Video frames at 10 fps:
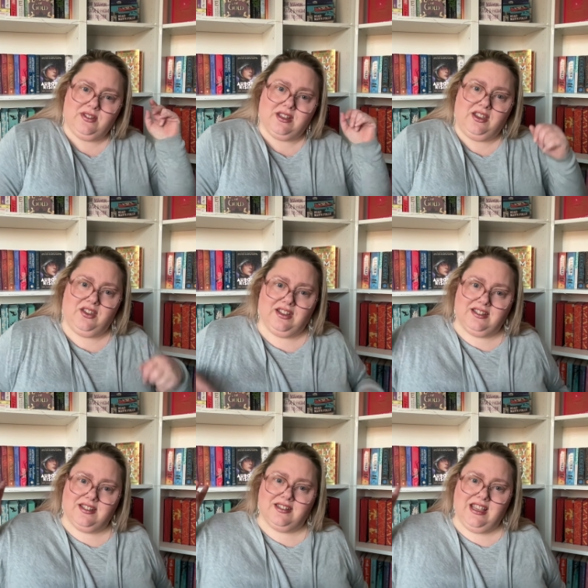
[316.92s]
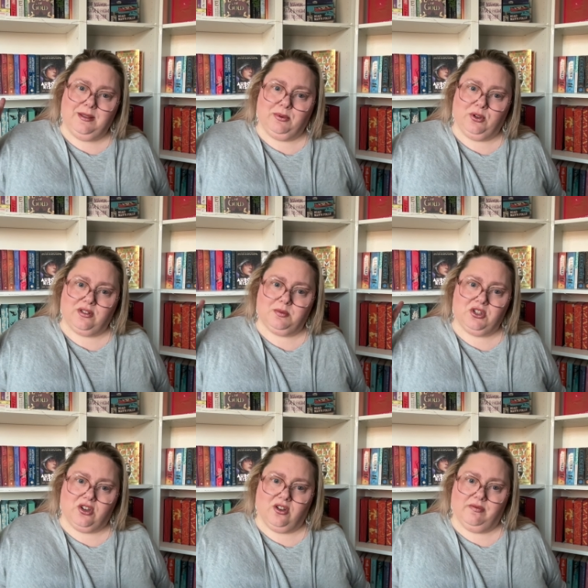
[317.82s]
so you could see the books,
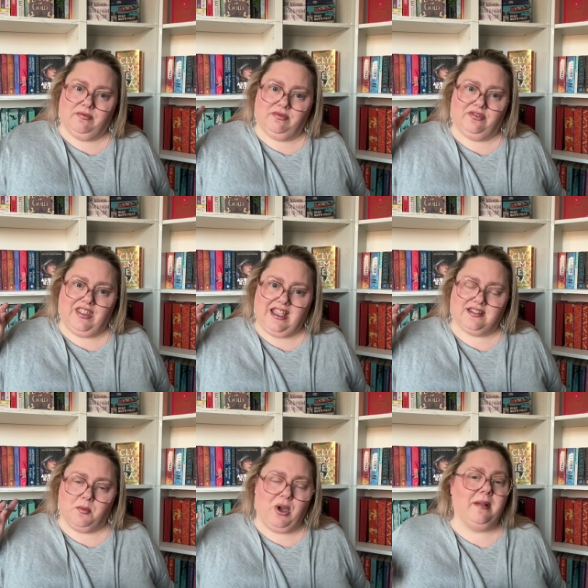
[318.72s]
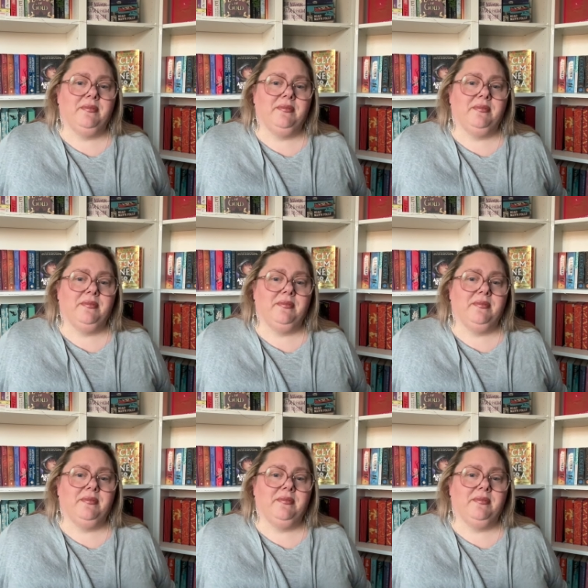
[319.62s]
which are there somewhere.